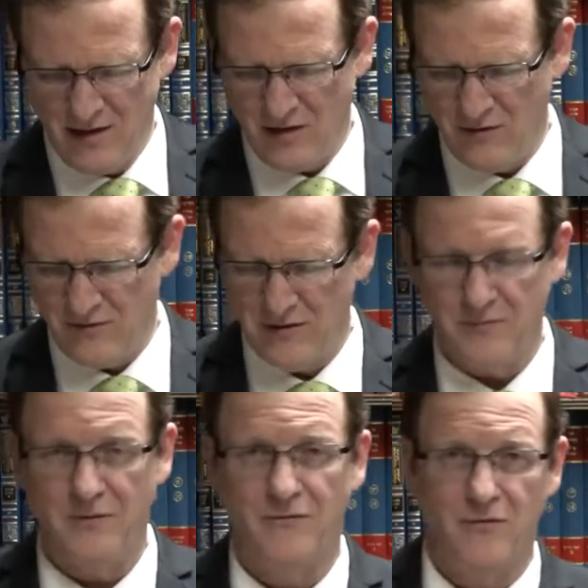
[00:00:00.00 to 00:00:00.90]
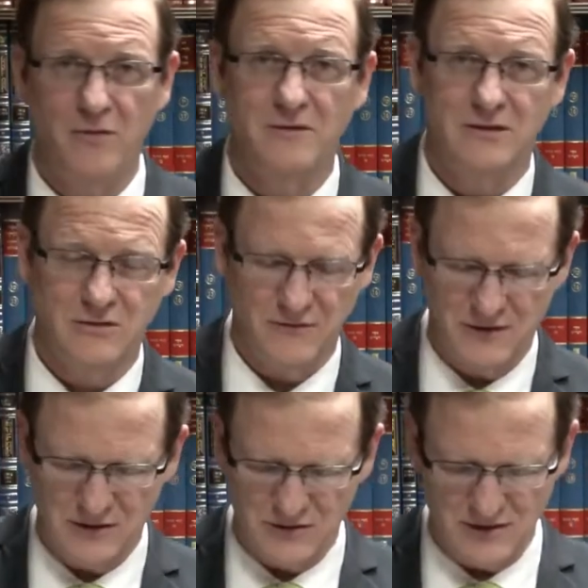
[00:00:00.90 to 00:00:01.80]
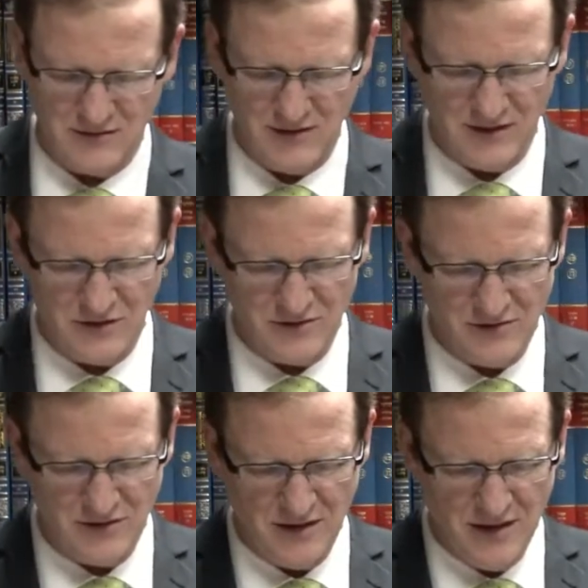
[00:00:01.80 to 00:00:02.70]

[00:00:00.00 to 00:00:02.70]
of the performance of the transgressions,